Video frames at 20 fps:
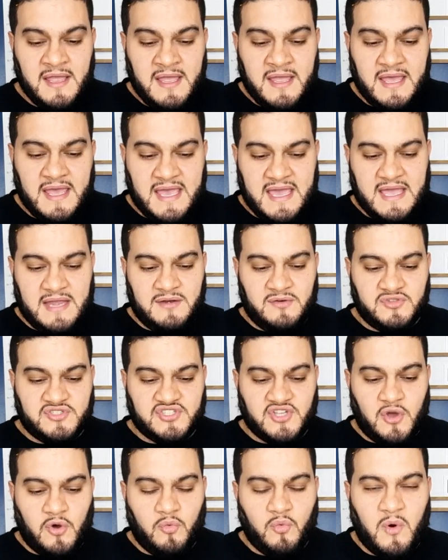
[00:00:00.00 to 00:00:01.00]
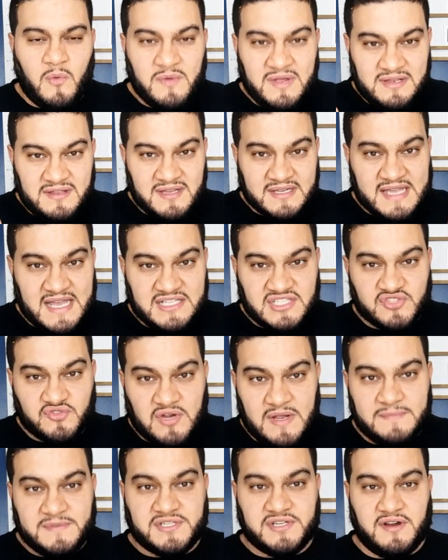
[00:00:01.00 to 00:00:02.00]
And so, when we look at
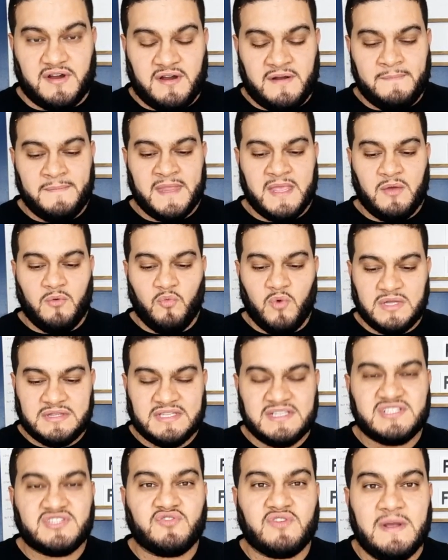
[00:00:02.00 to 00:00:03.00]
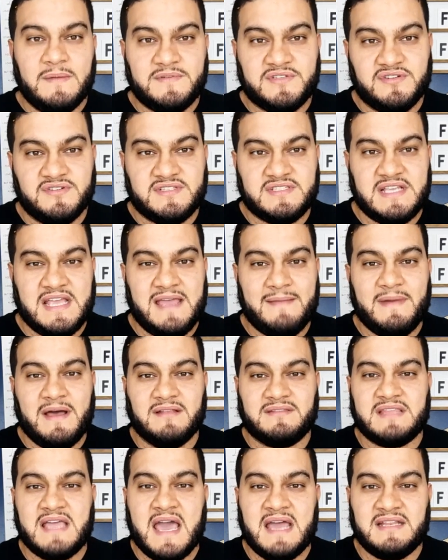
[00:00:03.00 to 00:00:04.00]
scripture, what does scripture say about
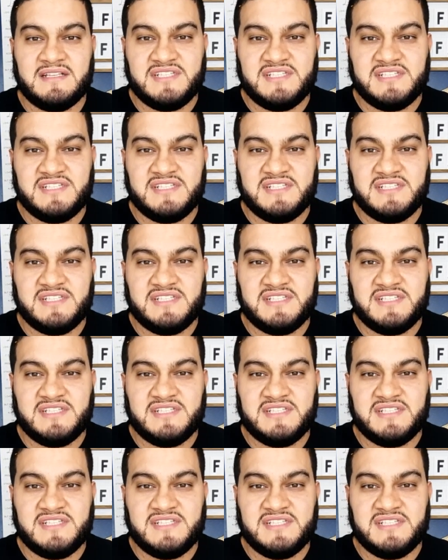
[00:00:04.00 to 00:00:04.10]
that?